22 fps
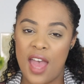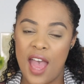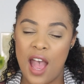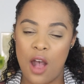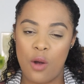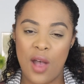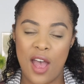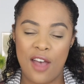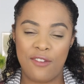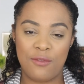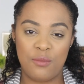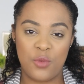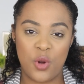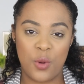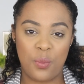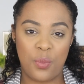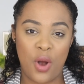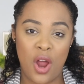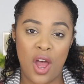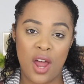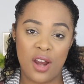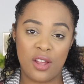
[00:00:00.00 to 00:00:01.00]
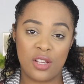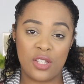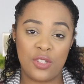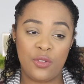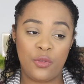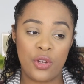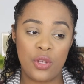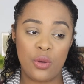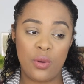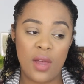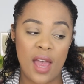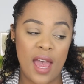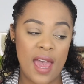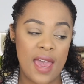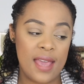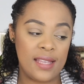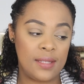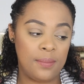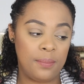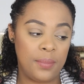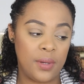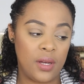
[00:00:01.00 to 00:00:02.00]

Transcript: I'll have more products for you guys.